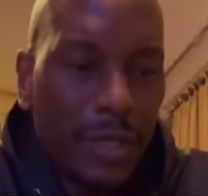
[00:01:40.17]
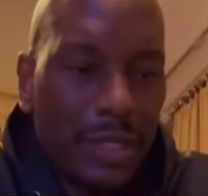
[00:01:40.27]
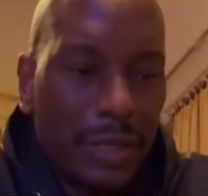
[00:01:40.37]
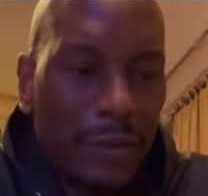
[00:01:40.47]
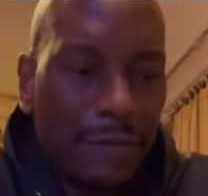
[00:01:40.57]
we
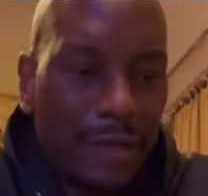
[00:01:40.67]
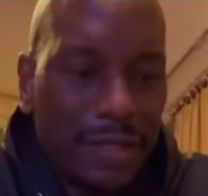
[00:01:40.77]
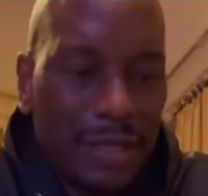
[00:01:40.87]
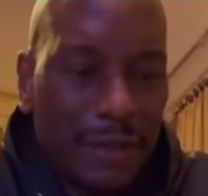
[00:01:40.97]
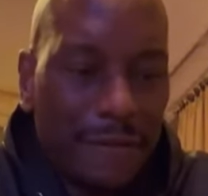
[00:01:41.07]
went to go
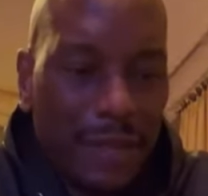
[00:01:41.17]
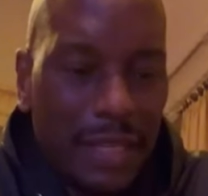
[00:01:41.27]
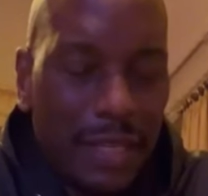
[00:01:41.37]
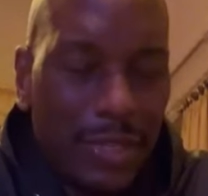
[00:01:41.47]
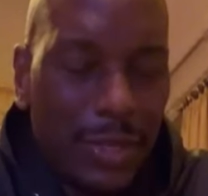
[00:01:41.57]
visit
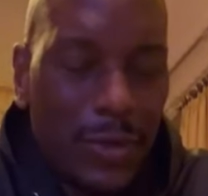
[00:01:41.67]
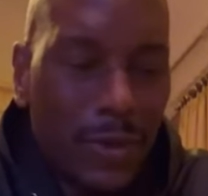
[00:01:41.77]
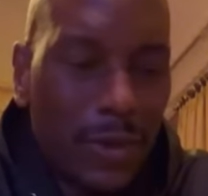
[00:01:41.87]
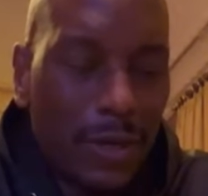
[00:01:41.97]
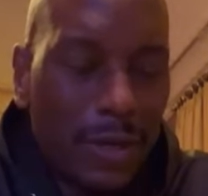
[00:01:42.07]
Afeni
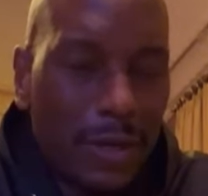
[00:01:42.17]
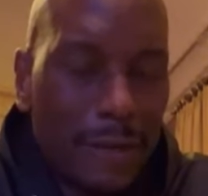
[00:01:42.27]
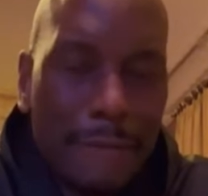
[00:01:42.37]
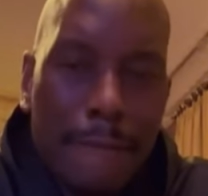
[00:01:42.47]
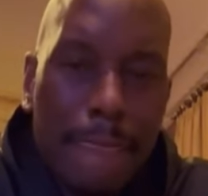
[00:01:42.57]

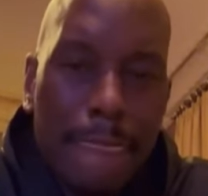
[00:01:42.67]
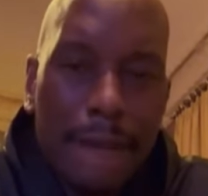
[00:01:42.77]
Shakur